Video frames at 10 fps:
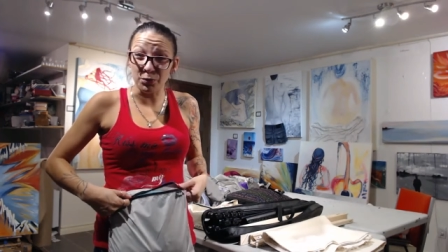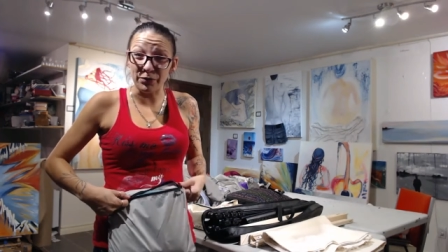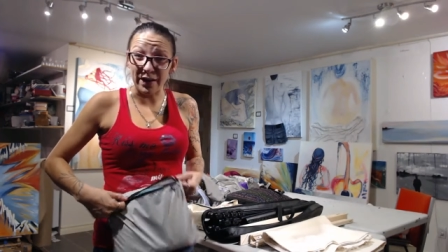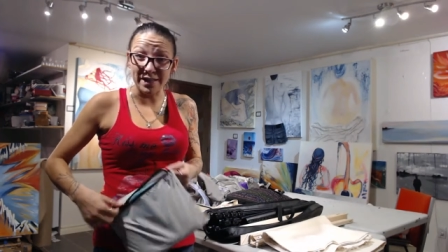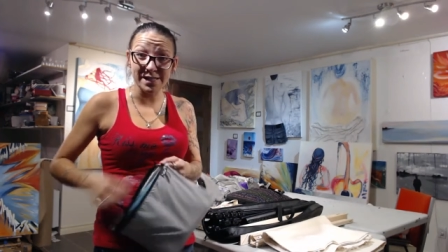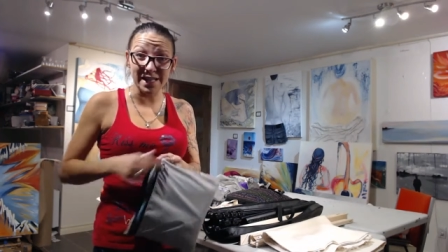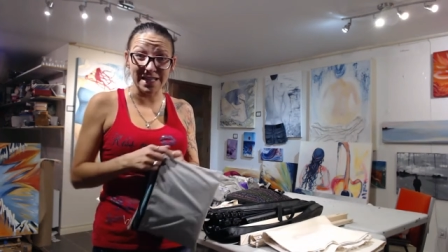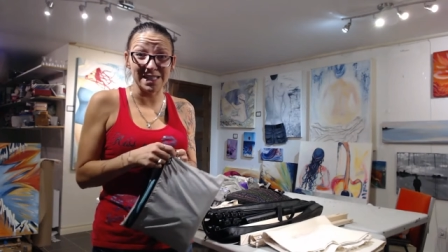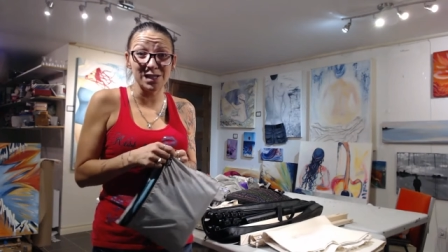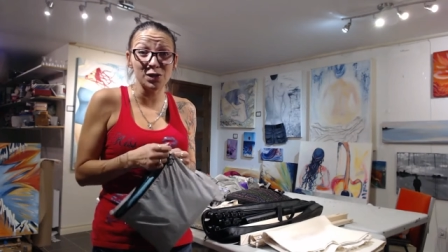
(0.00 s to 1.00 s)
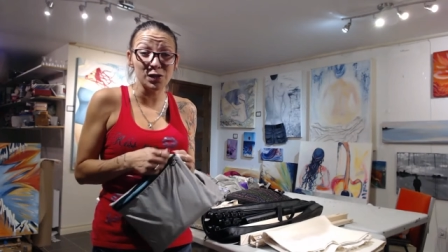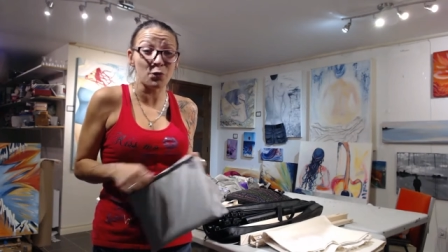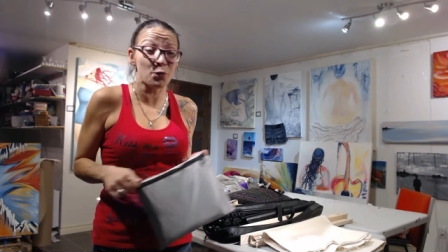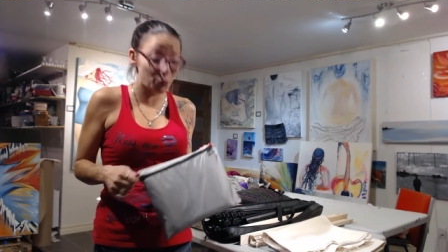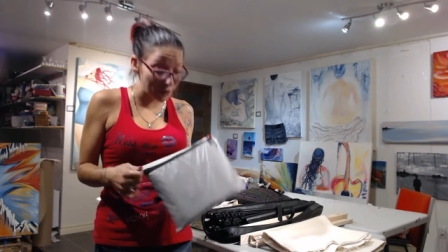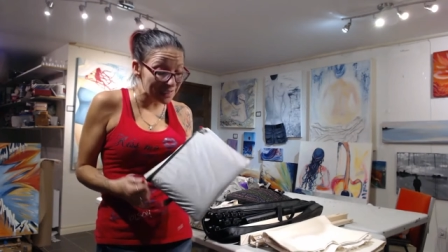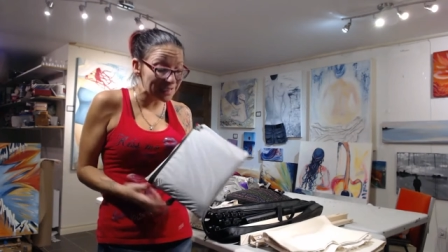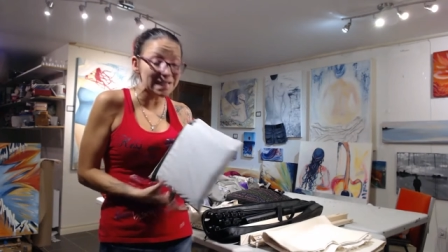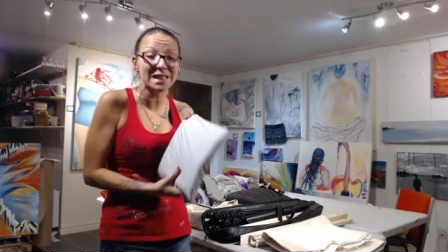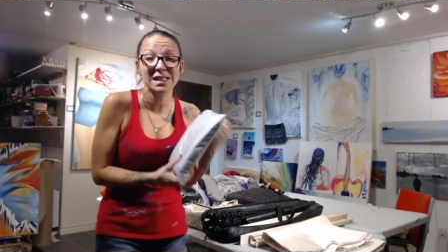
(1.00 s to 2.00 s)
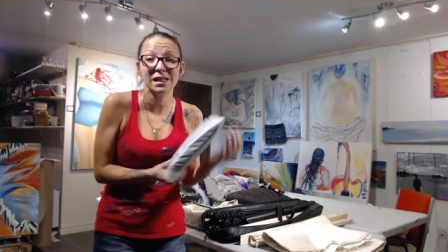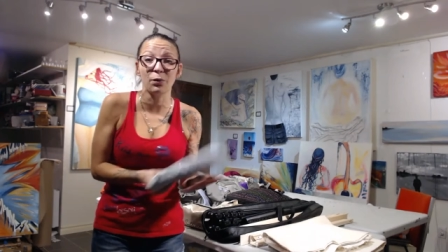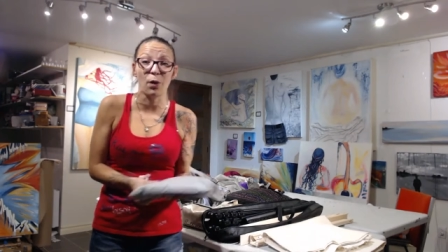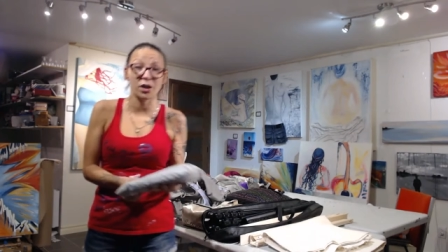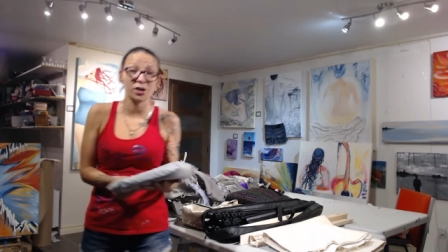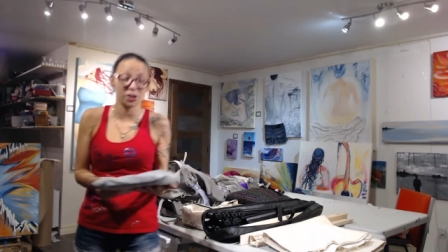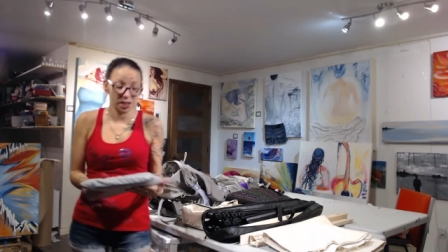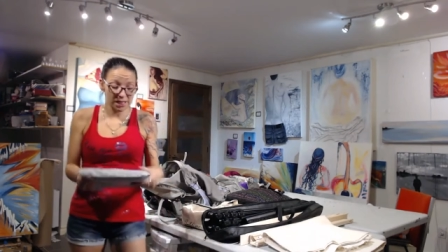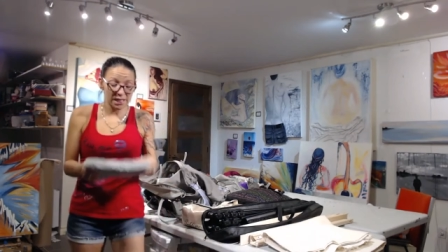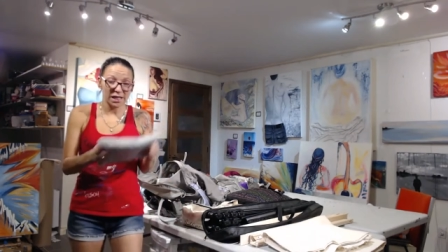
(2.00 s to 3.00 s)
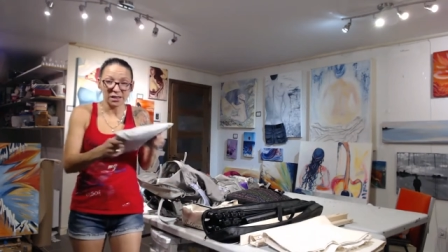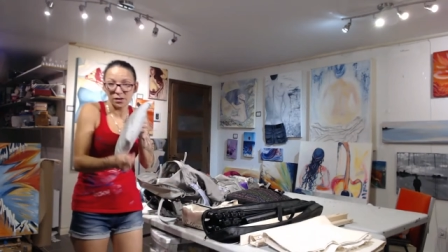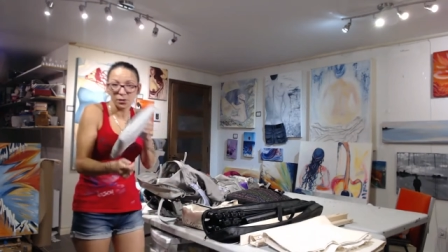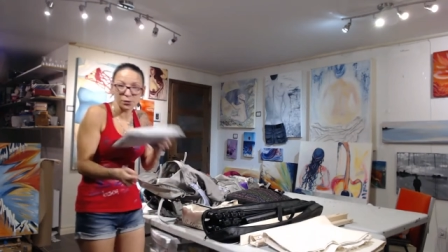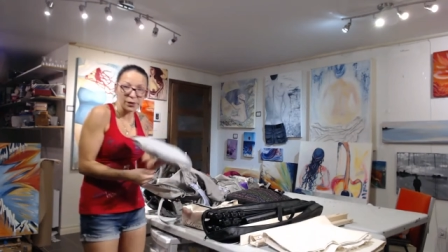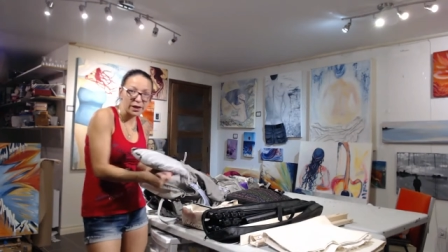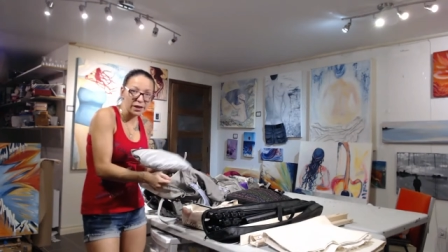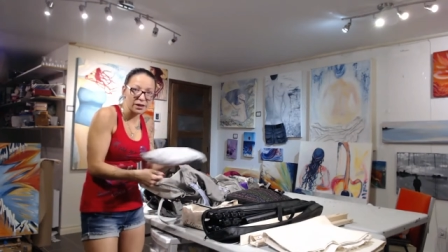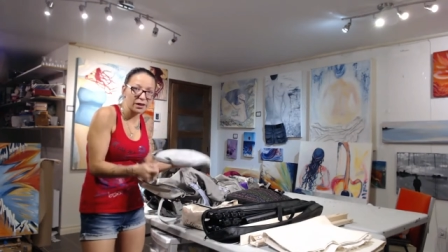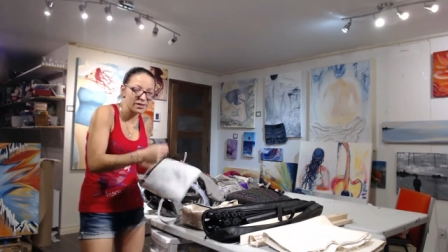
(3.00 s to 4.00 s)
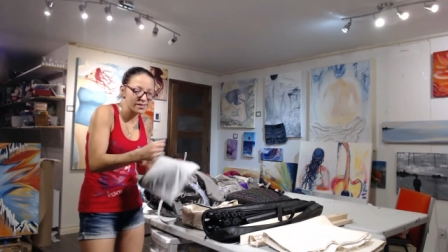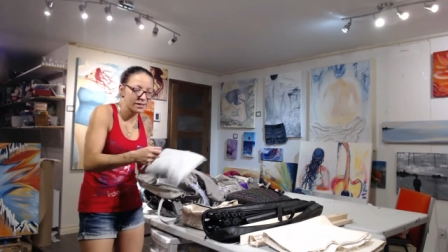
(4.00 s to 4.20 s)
super fast and it's really easy to wash into like